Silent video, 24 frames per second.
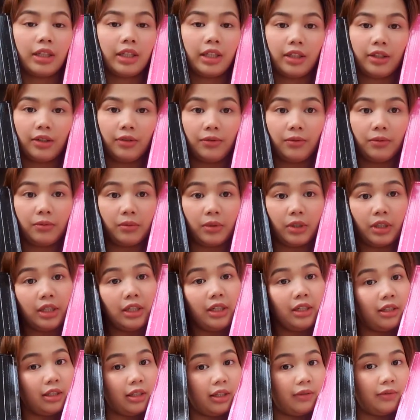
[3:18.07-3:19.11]
give
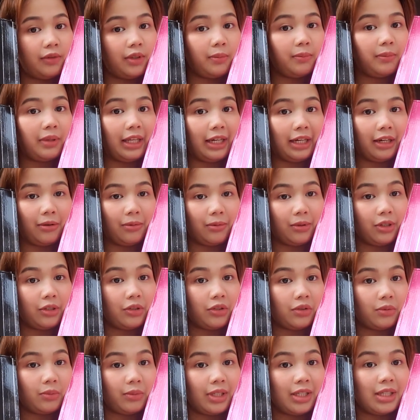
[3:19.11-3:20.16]
the black one
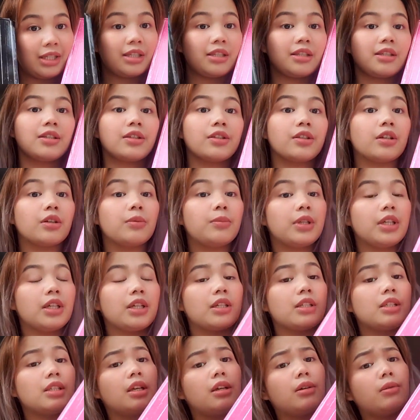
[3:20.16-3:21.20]
to my sister
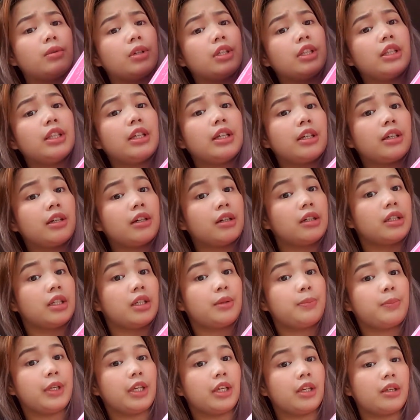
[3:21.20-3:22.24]
because I want the
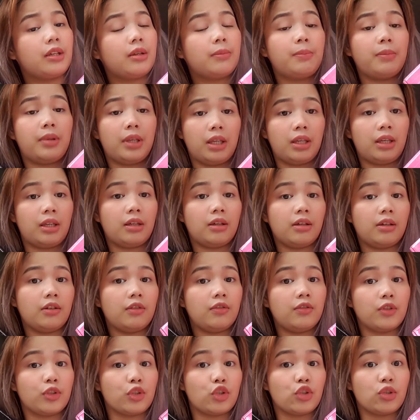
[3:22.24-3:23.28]
iconic pink
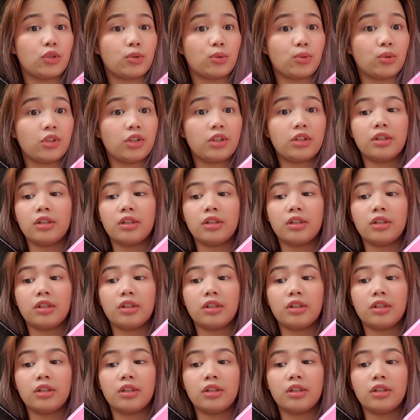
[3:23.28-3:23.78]
for sure.